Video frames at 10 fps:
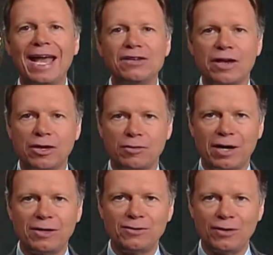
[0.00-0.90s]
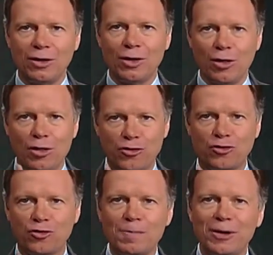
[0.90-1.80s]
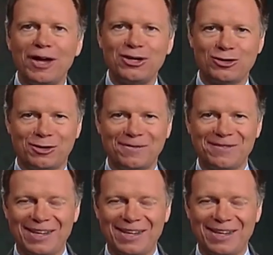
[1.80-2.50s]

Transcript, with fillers: Antichrist, the tribulation,